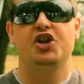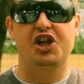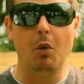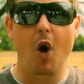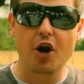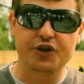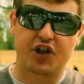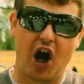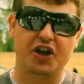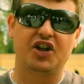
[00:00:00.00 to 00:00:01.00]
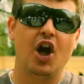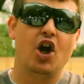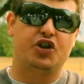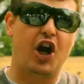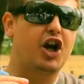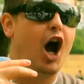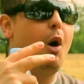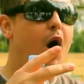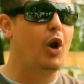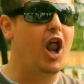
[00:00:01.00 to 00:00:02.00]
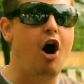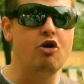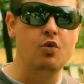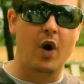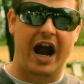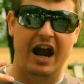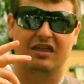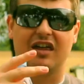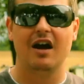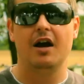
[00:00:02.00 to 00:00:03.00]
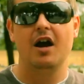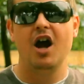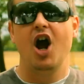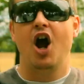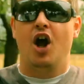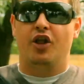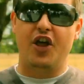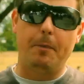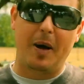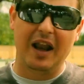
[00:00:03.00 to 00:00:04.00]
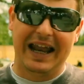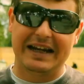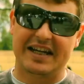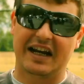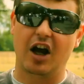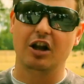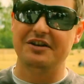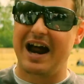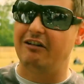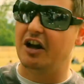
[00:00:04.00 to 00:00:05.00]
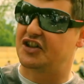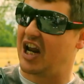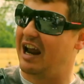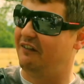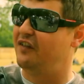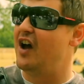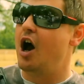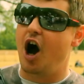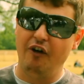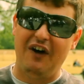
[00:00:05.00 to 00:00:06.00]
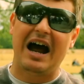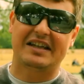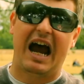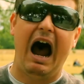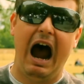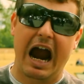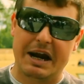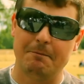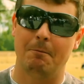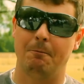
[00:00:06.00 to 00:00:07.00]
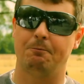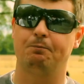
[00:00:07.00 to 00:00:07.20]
She wanted to go along with the political narrative of our time,